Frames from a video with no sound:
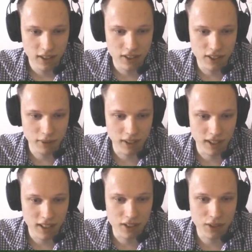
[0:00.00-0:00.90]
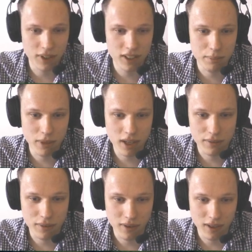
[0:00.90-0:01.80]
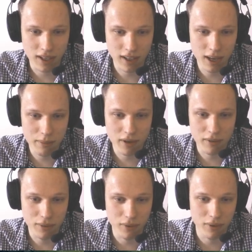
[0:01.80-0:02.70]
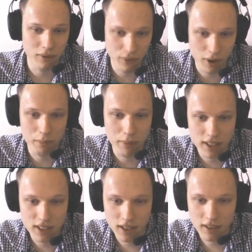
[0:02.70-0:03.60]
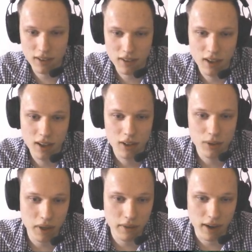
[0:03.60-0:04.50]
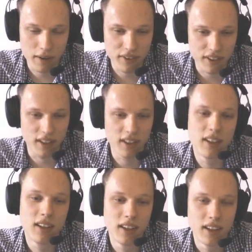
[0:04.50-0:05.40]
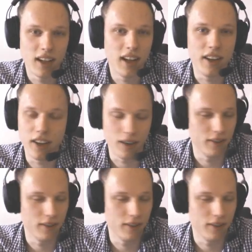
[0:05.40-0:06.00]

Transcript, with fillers: Jimal, is UDES better for, in climbing for from Batchat 25T? Uh, no.